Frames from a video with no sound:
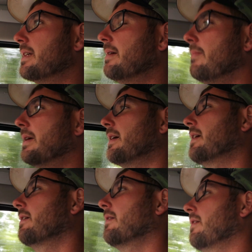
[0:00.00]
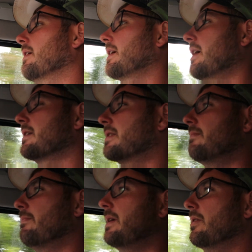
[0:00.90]
some
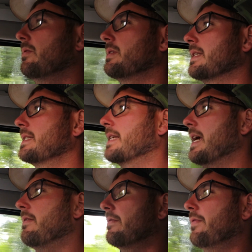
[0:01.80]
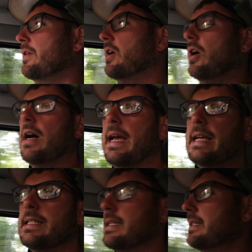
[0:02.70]
custom build 10 foot high
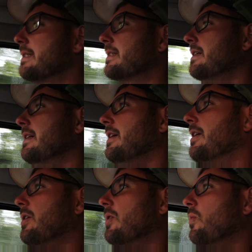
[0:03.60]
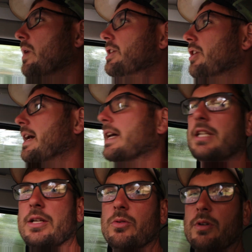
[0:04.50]
S's, which I
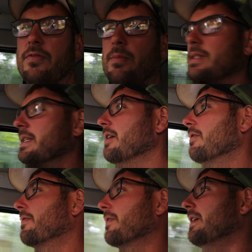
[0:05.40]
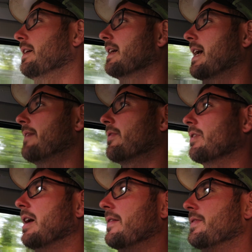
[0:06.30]
actually ordered for myself, have
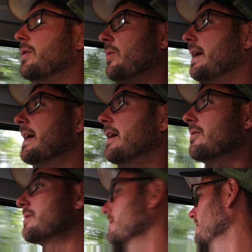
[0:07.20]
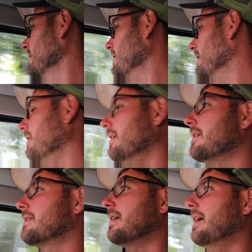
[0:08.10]
arrived in the warehouse.
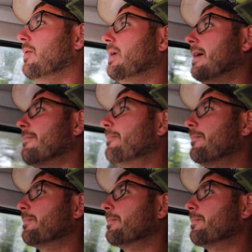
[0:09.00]
So I